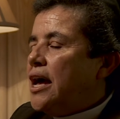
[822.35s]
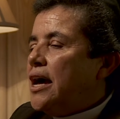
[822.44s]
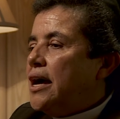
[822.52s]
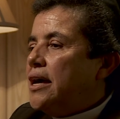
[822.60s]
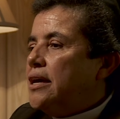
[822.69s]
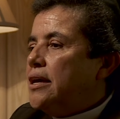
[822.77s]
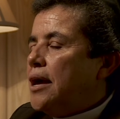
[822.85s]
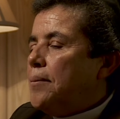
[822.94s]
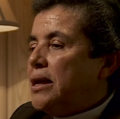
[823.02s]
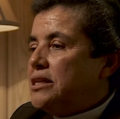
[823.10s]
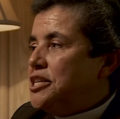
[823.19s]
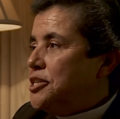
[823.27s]
I
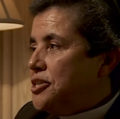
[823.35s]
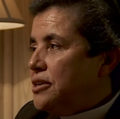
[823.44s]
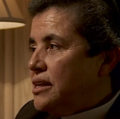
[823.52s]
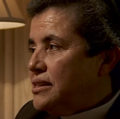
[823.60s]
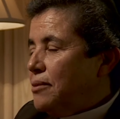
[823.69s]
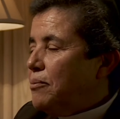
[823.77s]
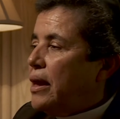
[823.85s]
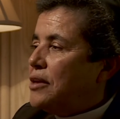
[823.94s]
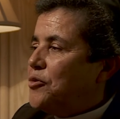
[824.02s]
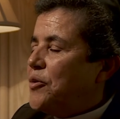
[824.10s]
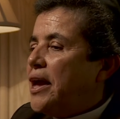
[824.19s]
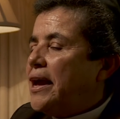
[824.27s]
am a teacher at St.
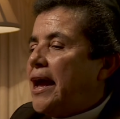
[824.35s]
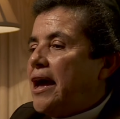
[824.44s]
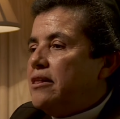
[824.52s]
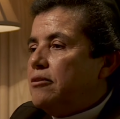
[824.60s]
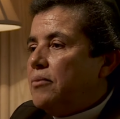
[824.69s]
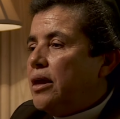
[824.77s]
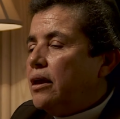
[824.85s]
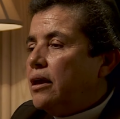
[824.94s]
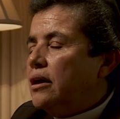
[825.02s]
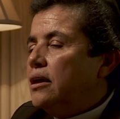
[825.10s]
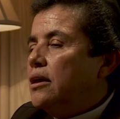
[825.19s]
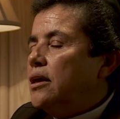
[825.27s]
Patrick Academic.
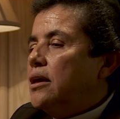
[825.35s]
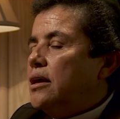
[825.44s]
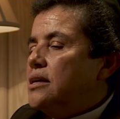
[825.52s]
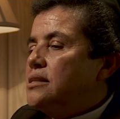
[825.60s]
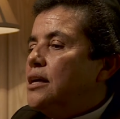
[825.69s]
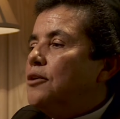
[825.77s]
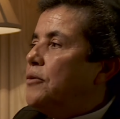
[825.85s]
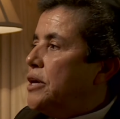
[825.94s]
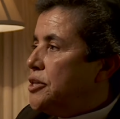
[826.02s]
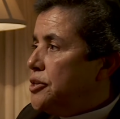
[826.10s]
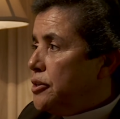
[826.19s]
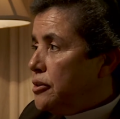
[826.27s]
It's a
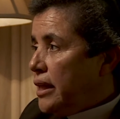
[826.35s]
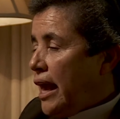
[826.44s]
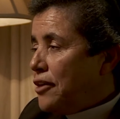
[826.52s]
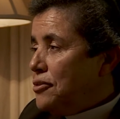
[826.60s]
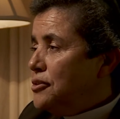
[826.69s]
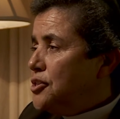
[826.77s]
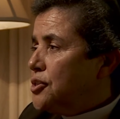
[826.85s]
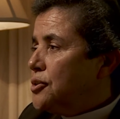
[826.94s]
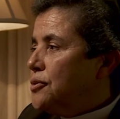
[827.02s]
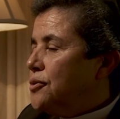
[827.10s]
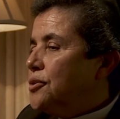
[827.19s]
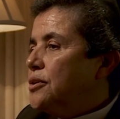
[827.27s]
regional Catholic
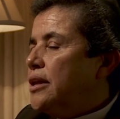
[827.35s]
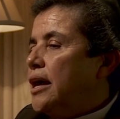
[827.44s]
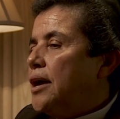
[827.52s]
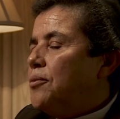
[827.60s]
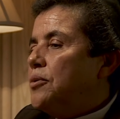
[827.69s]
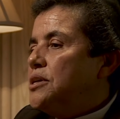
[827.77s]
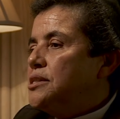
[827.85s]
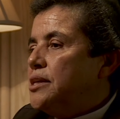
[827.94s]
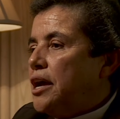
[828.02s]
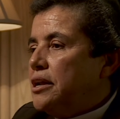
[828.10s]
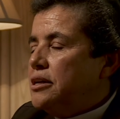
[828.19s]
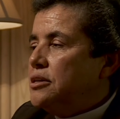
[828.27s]
school that we
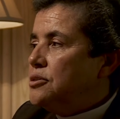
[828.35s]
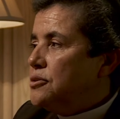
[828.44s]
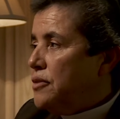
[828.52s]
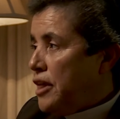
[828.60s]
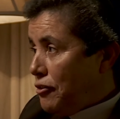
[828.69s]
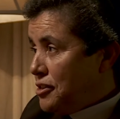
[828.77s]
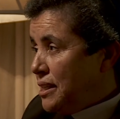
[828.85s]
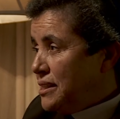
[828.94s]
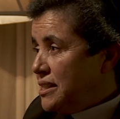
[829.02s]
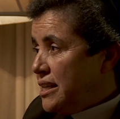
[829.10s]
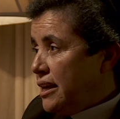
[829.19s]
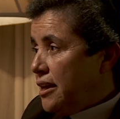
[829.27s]
started in
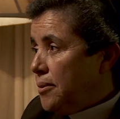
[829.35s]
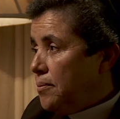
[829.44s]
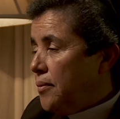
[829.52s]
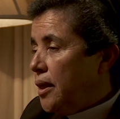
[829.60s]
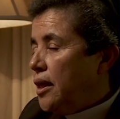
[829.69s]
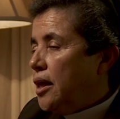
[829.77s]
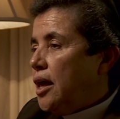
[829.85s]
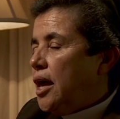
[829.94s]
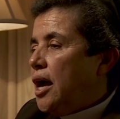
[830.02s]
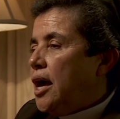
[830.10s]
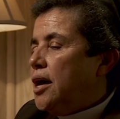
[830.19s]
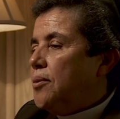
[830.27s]
2010.
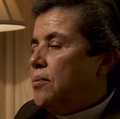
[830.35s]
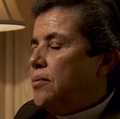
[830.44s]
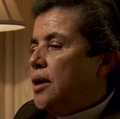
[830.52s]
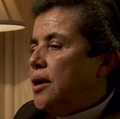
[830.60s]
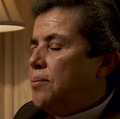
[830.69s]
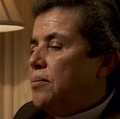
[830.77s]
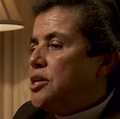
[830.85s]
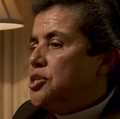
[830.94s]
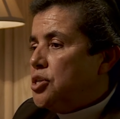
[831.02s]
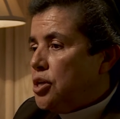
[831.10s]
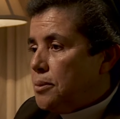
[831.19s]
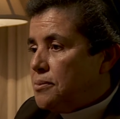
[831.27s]
And
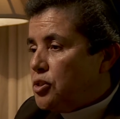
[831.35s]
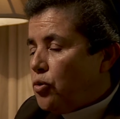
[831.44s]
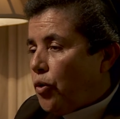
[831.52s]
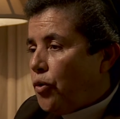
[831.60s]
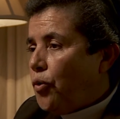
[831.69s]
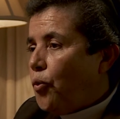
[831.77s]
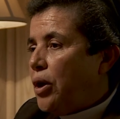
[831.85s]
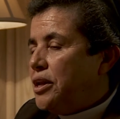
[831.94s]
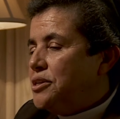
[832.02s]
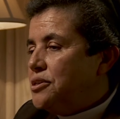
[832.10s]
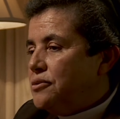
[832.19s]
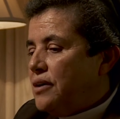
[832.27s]
Bishop Soro
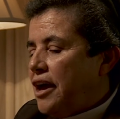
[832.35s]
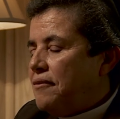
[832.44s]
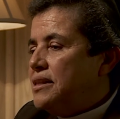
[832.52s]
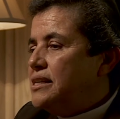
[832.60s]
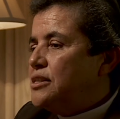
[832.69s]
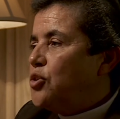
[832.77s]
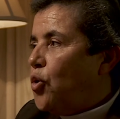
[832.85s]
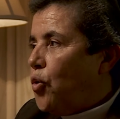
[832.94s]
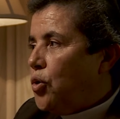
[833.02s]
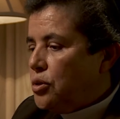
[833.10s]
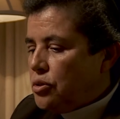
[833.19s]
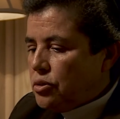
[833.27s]
wanted to have this
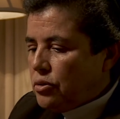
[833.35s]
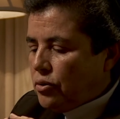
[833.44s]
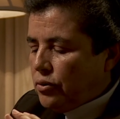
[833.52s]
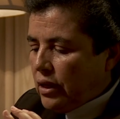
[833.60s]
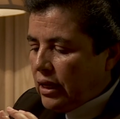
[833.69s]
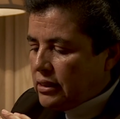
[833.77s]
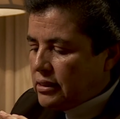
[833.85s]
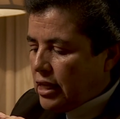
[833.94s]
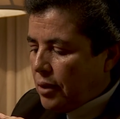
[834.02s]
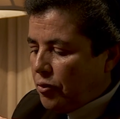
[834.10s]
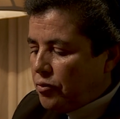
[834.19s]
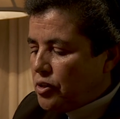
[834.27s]
goal to connect
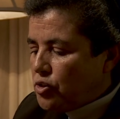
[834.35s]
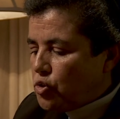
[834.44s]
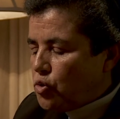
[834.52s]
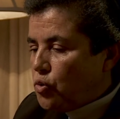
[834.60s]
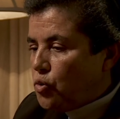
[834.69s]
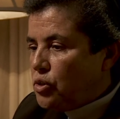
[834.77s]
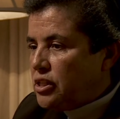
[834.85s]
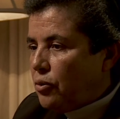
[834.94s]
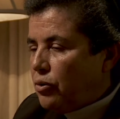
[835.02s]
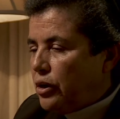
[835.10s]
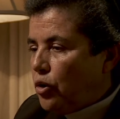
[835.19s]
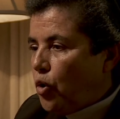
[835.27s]
some of the schools
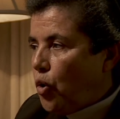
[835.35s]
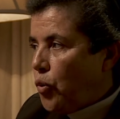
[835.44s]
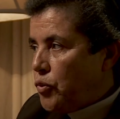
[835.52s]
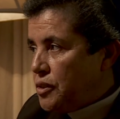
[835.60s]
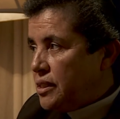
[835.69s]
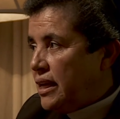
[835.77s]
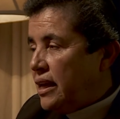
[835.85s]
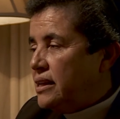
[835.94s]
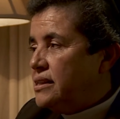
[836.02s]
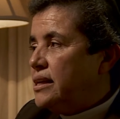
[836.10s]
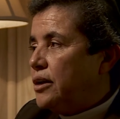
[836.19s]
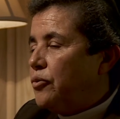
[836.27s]
that were closed here
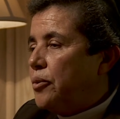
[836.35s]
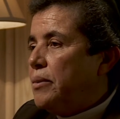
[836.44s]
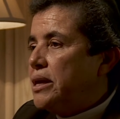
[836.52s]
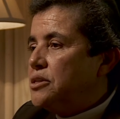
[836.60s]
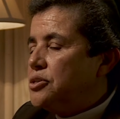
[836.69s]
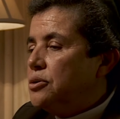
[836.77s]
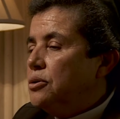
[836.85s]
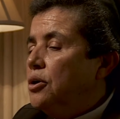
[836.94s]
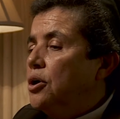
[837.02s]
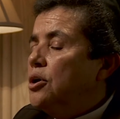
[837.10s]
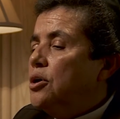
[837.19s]
in Sacramento